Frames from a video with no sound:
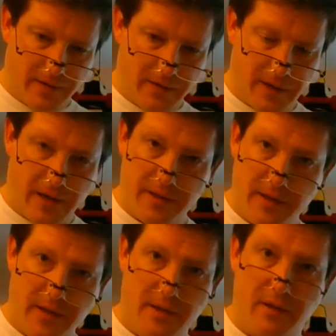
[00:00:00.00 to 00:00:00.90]
they had
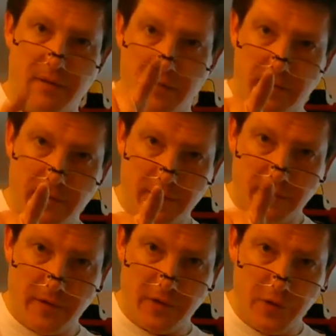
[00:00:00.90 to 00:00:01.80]
the
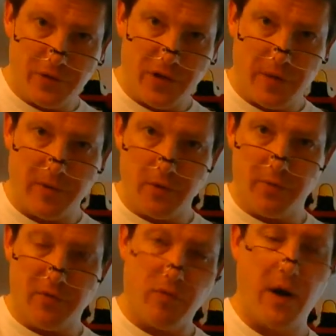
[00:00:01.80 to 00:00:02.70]
U-shaped loop
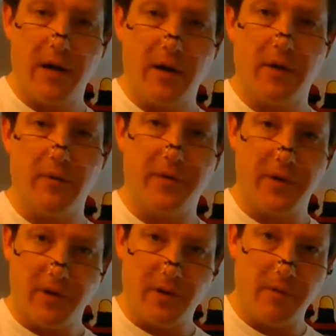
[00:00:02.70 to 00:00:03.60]
of wire with the
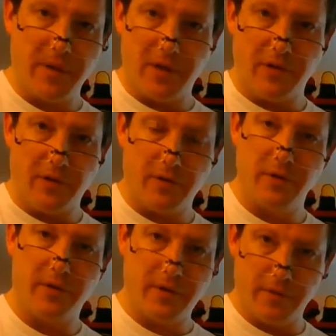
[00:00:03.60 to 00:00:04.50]
current passing through
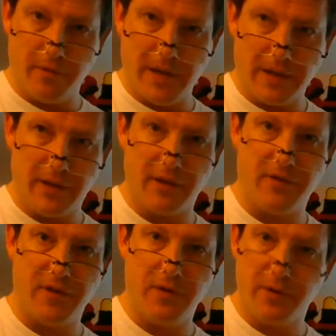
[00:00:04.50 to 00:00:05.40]
it through the magnetic
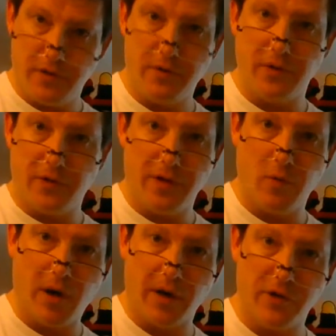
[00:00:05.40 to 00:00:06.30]
field, and you could see the
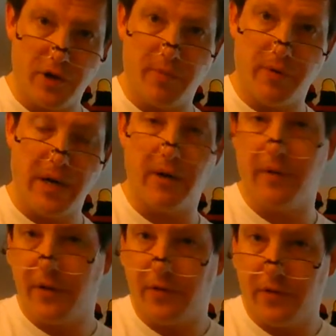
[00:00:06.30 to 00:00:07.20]
wire jump around,
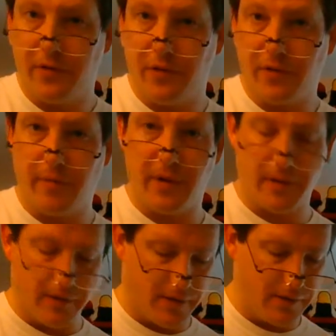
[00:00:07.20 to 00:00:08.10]
right? So this is something
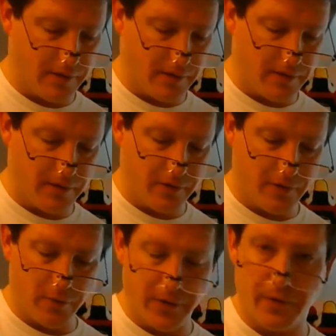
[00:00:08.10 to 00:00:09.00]
that is
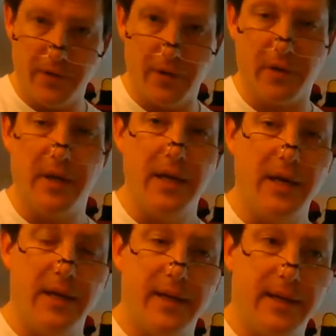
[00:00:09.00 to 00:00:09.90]
the real deal.
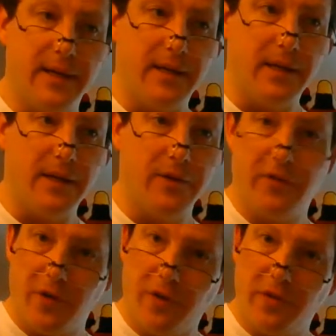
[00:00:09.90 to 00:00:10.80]
This
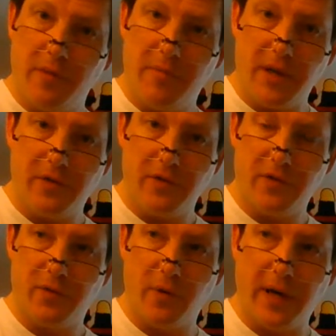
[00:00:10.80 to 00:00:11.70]
is also the basis
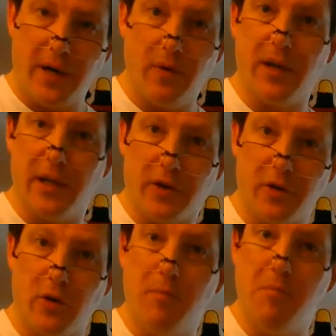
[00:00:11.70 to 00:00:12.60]
for how
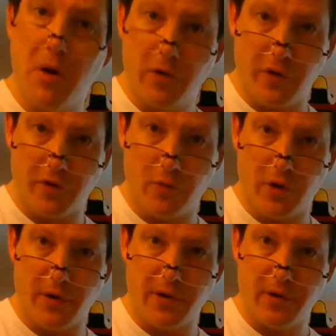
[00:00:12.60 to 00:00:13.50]
electrical motors
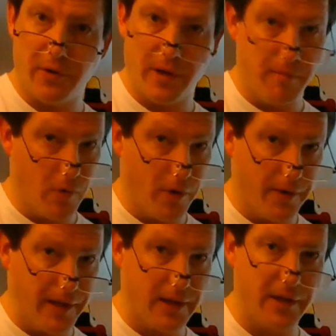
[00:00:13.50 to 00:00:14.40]
work. Okay, more on
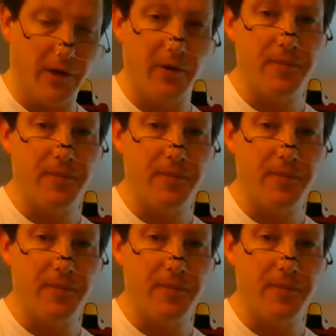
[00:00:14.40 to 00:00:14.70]
that later.